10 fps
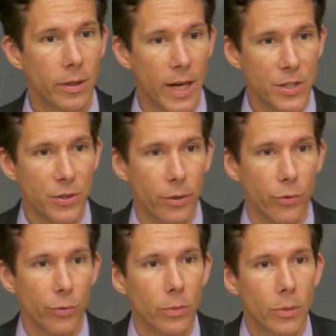
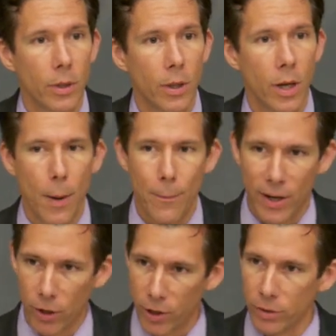nationalism,
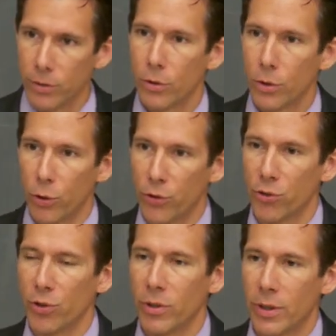American
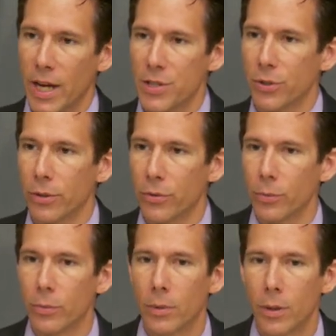Christian
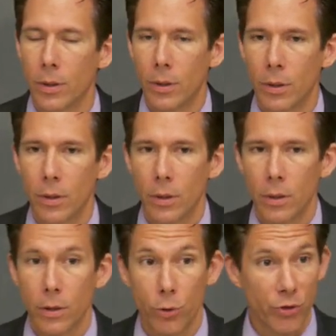nationalism.
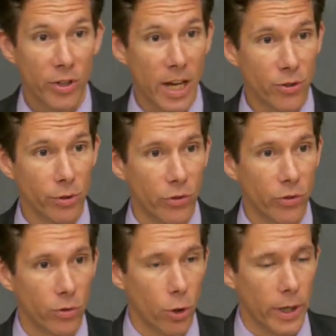Christian
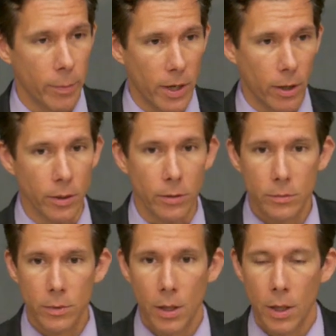nationalists look at America
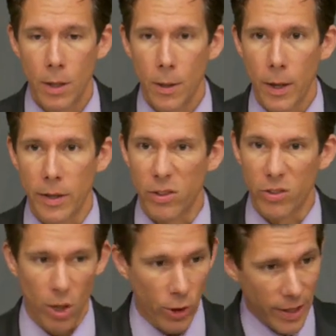and they
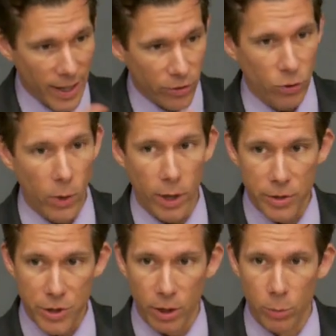say, okay, that square on
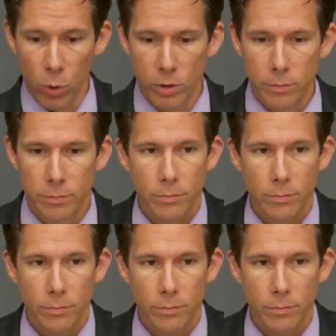the checkerboard,